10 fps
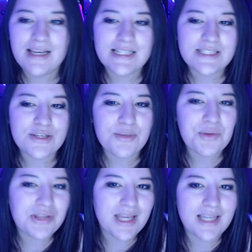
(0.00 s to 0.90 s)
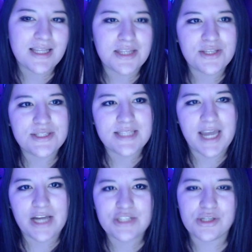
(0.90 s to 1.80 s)
So you would think that this
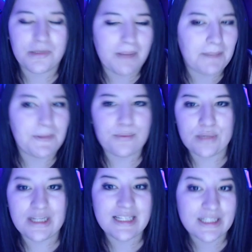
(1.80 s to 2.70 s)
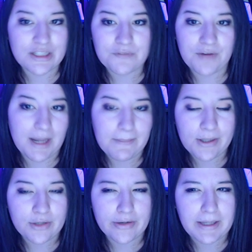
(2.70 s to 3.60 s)
character might be really good for High
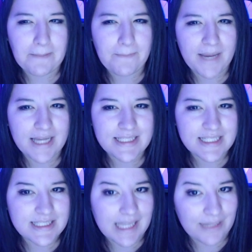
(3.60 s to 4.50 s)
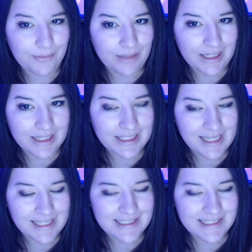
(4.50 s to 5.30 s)
Mercury, but is that really the case?